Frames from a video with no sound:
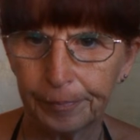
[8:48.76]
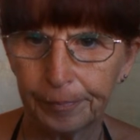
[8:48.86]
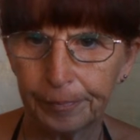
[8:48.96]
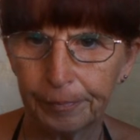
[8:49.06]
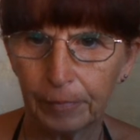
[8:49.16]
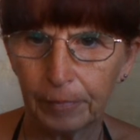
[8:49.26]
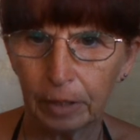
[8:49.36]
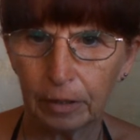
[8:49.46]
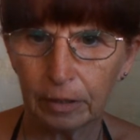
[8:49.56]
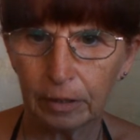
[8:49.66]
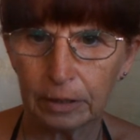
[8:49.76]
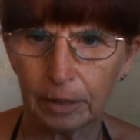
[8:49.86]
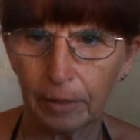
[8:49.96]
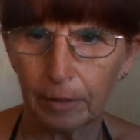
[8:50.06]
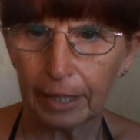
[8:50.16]
No, can't see
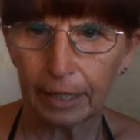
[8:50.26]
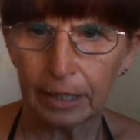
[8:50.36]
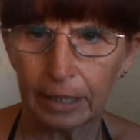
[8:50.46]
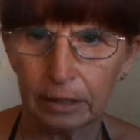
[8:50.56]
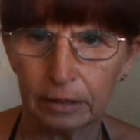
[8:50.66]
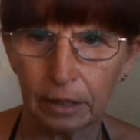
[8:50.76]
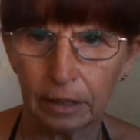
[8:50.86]
what that is.